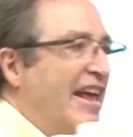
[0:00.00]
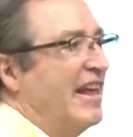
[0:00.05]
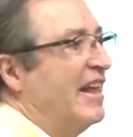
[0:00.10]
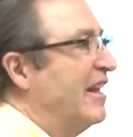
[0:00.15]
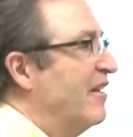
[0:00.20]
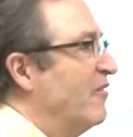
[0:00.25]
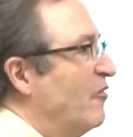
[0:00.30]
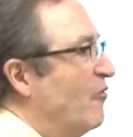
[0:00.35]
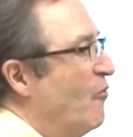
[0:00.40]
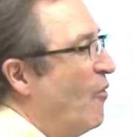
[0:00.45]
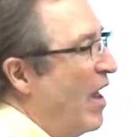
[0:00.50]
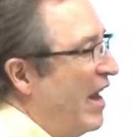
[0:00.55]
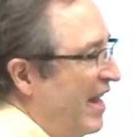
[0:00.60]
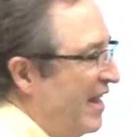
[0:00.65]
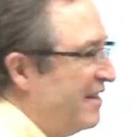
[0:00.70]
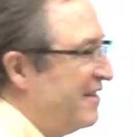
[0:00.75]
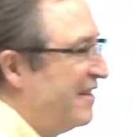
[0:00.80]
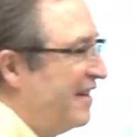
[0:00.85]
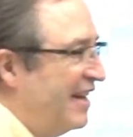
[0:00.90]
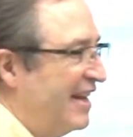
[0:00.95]
It went
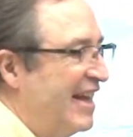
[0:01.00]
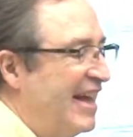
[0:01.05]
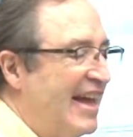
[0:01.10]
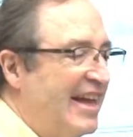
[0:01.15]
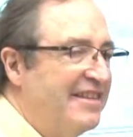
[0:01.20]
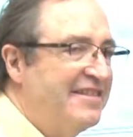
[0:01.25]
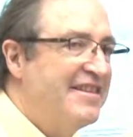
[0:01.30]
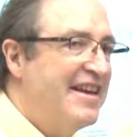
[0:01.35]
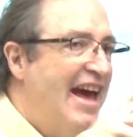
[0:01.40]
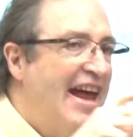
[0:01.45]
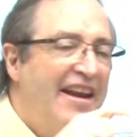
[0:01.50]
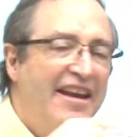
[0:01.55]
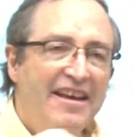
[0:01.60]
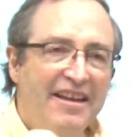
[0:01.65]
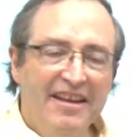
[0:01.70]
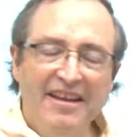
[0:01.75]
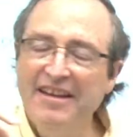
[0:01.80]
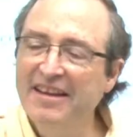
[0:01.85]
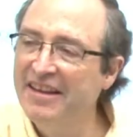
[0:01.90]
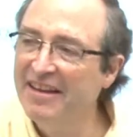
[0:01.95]
into the antenna.
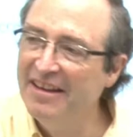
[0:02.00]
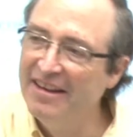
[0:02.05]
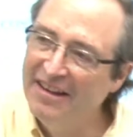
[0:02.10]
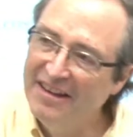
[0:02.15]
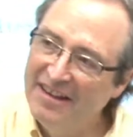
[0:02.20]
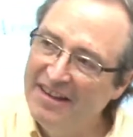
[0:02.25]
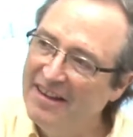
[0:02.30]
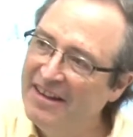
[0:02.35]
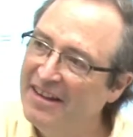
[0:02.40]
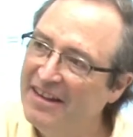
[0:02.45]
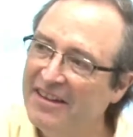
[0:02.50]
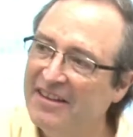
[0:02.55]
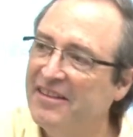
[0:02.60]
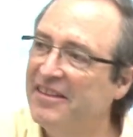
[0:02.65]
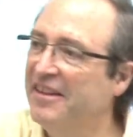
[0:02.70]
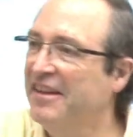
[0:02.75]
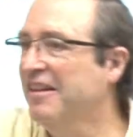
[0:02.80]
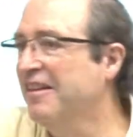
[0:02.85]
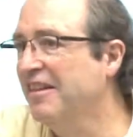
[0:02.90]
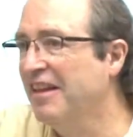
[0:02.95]

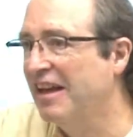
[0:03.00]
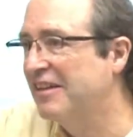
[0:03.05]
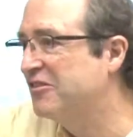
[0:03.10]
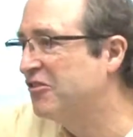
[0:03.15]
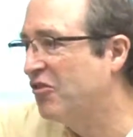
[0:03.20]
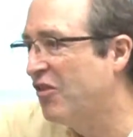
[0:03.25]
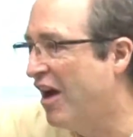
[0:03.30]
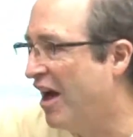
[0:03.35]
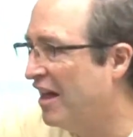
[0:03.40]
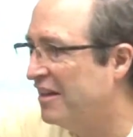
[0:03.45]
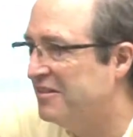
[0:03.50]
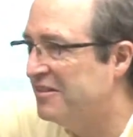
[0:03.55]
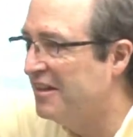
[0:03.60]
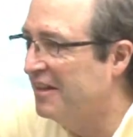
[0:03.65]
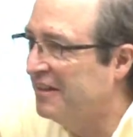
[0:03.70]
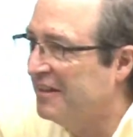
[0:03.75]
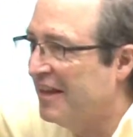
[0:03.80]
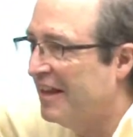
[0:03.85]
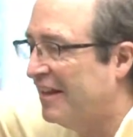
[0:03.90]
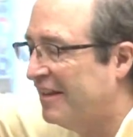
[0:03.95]
The electrons
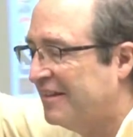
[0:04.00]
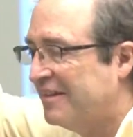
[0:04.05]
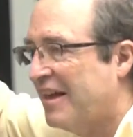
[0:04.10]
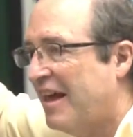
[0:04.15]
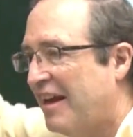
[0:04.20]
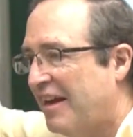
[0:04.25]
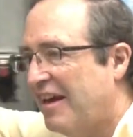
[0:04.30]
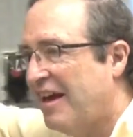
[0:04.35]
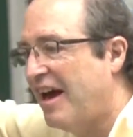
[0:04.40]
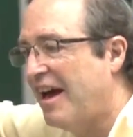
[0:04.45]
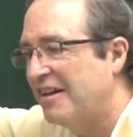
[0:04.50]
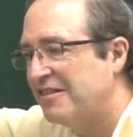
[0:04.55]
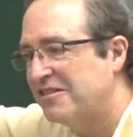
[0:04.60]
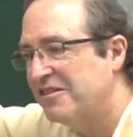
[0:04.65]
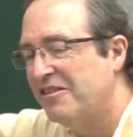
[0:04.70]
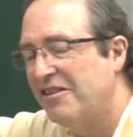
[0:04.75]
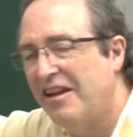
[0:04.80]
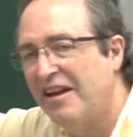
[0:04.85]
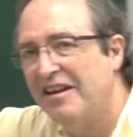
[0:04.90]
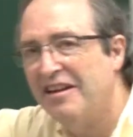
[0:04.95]
in the antenna
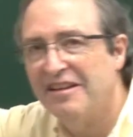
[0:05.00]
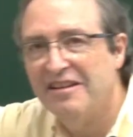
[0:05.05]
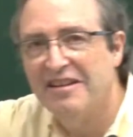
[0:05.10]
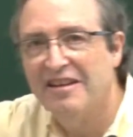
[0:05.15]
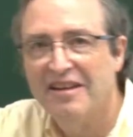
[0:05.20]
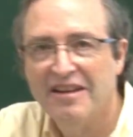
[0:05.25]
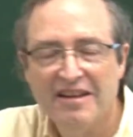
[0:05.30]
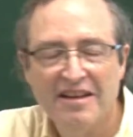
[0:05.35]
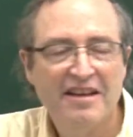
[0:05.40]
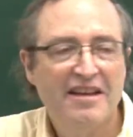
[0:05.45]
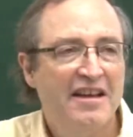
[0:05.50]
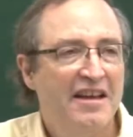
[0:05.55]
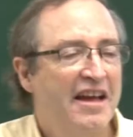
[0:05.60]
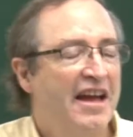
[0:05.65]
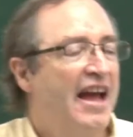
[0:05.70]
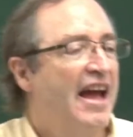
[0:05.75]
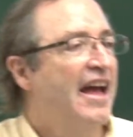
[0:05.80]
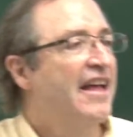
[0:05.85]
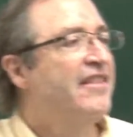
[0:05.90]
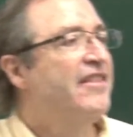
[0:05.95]
oscillated,
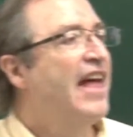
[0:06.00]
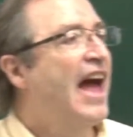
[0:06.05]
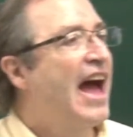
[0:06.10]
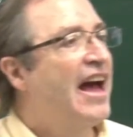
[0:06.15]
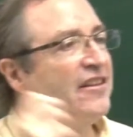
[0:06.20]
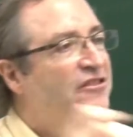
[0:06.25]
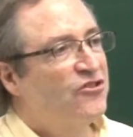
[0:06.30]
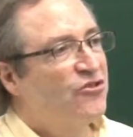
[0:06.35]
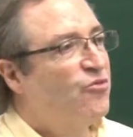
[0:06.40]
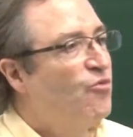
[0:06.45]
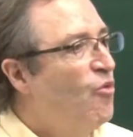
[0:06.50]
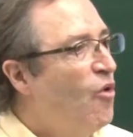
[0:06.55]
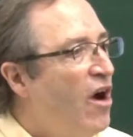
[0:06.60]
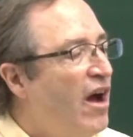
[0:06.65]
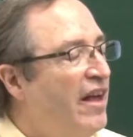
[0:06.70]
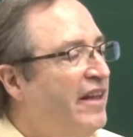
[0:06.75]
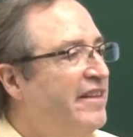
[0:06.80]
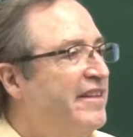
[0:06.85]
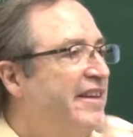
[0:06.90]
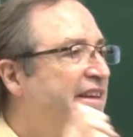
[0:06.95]
and that's
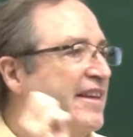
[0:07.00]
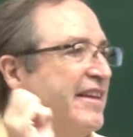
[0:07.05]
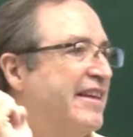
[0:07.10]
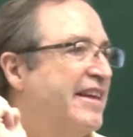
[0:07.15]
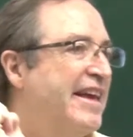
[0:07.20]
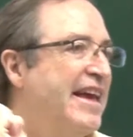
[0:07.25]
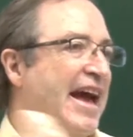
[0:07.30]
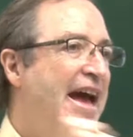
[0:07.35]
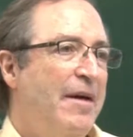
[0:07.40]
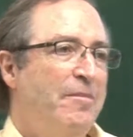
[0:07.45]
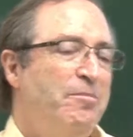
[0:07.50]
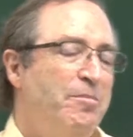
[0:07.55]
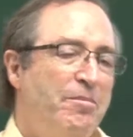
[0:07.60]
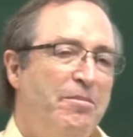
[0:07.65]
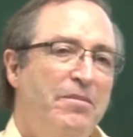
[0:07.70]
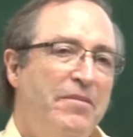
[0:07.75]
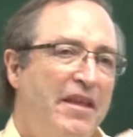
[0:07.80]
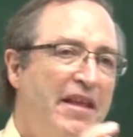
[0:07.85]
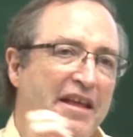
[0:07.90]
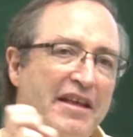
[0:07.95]
what kept
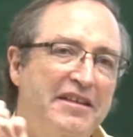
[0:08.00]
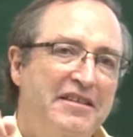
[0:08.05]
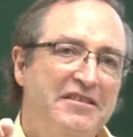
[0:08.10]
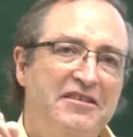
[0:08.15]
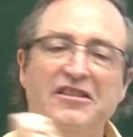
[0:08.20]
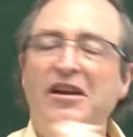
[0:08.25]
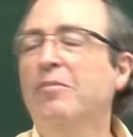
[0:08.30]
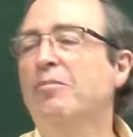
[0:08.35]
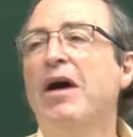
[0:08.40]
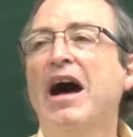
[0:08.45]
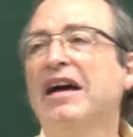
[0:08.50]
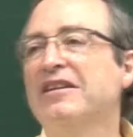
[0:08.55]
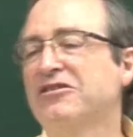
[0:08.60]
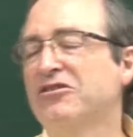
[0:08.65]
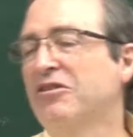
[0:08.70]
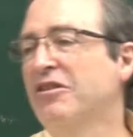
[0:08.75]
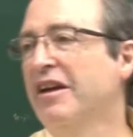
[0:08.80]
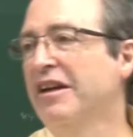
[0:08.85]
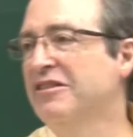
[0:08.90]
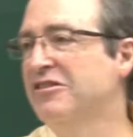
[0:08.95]
some
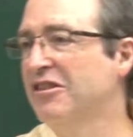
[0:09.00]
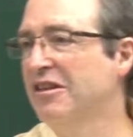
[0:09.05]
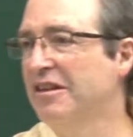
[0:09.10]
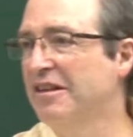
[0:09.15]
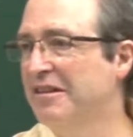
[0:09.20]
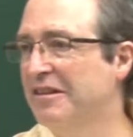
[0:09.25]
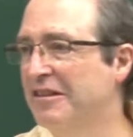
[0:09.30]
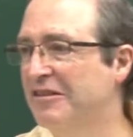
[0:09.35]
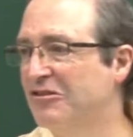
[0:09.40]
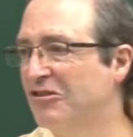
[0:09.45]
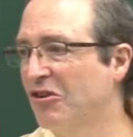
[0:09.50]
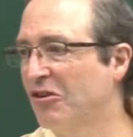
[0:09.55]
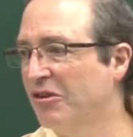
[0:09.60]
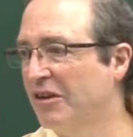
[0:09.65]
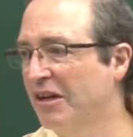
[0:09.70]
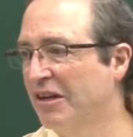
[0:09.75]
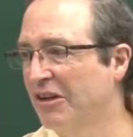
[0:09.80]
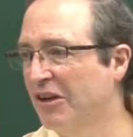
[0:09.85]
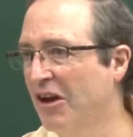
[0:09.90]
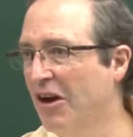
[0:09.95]
oscillation in the
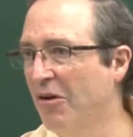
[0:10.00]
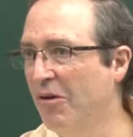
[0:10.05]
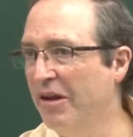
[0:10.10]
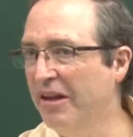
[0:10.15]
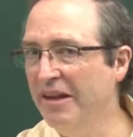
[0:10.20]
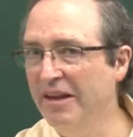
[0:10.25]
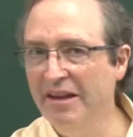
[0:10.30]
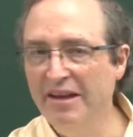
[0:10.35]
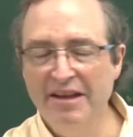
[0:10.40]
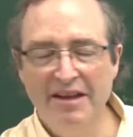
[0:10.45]
circuit going.